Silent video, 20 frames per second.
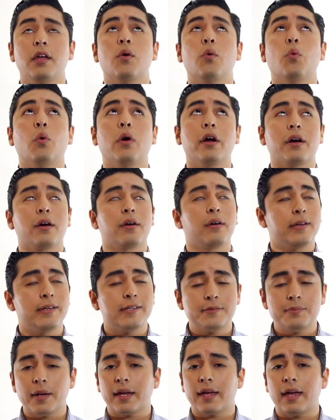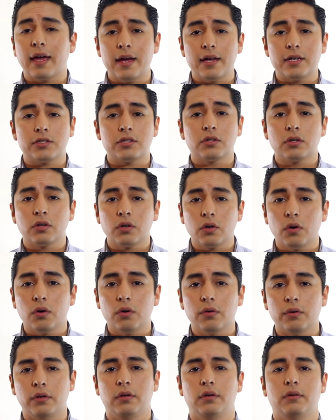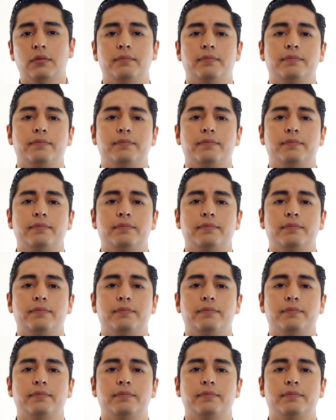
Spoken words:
where is my cash going?